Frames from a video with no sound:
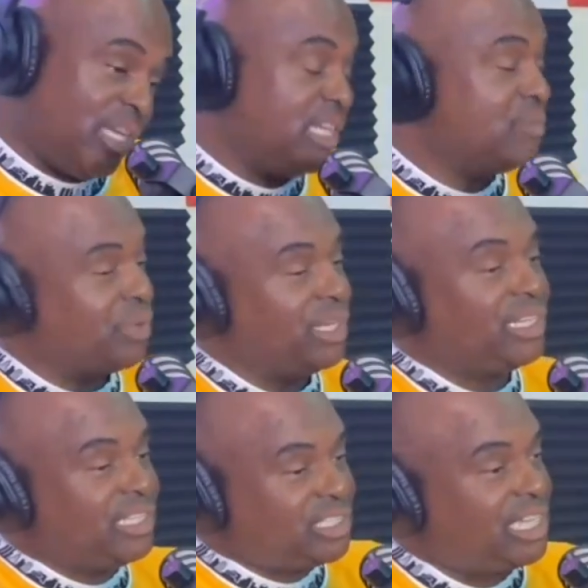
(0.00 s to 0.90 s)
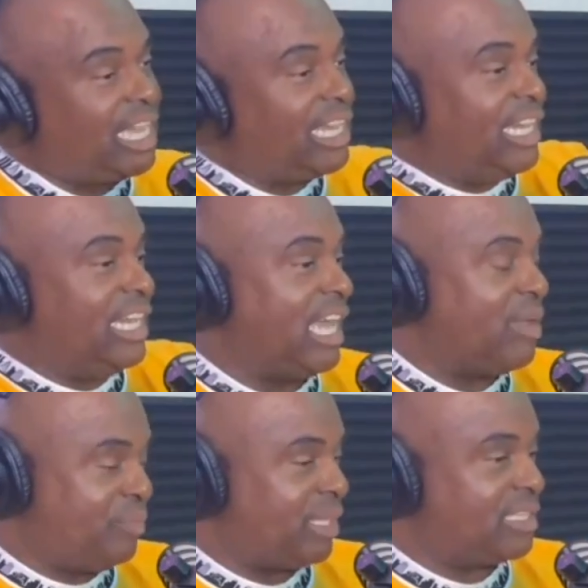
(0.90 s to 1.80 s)
independently shot it and it got
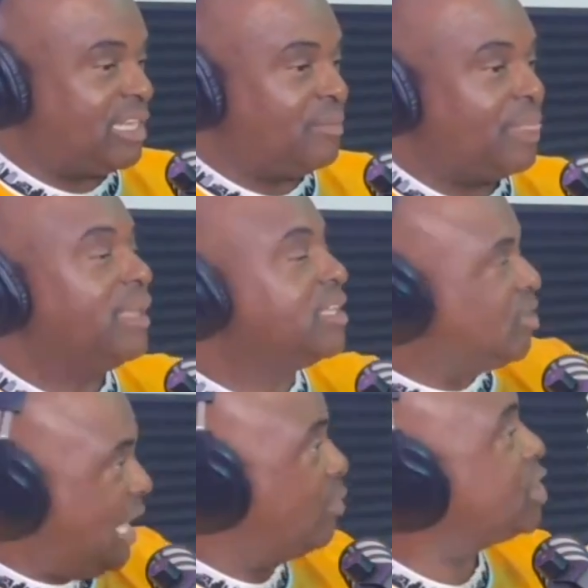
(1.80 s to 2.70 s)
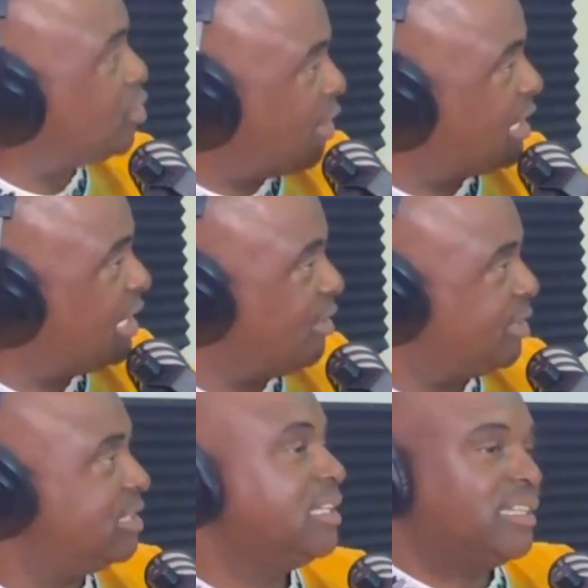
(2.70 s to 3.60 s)
picked up. So that was straight
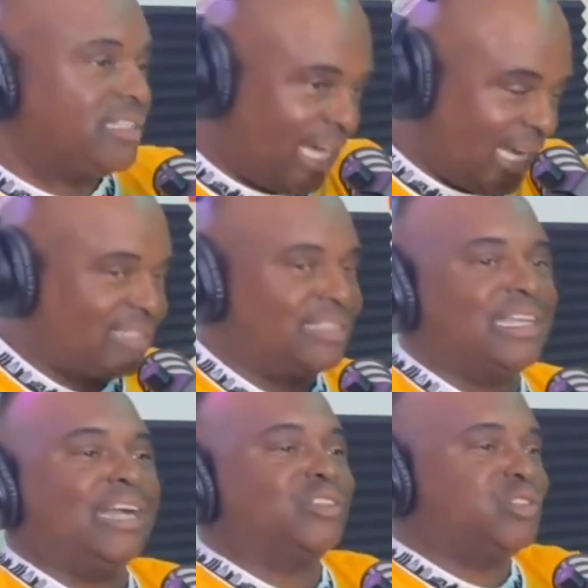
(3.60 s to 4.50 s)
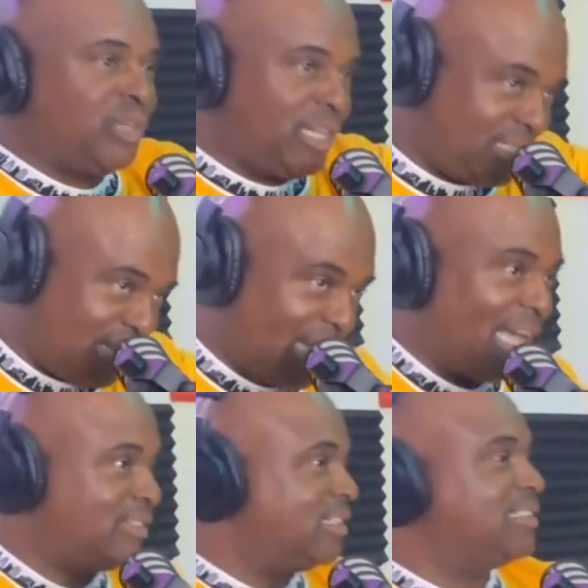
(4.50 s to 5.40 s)
clowning. Shout out to Dr. Dre. Shout out to